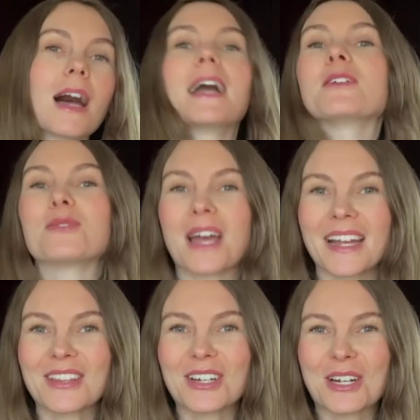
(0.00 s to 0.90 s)
I don't
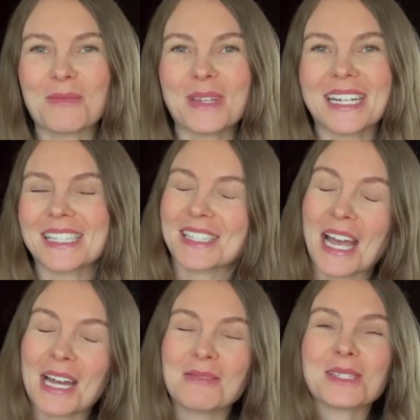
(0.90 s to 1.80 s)
either, because
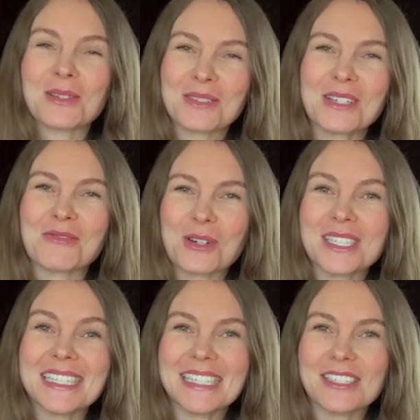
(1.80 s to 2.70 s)
I was only 14